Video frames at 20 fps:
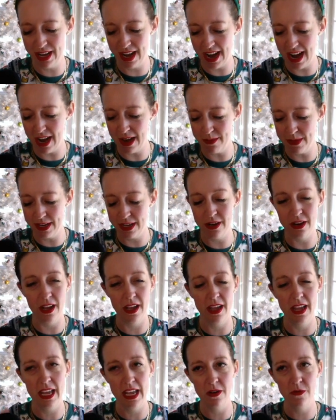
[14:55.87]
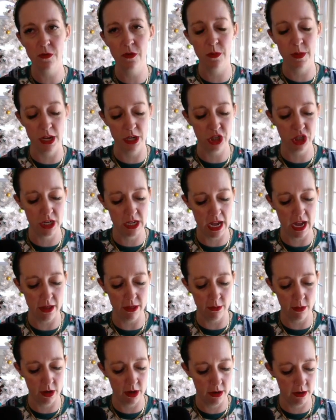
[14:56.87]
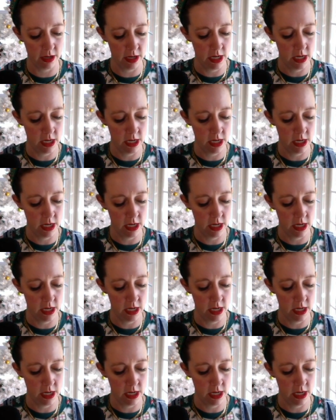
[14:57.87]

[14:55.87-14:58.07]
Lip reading: an information gatherer.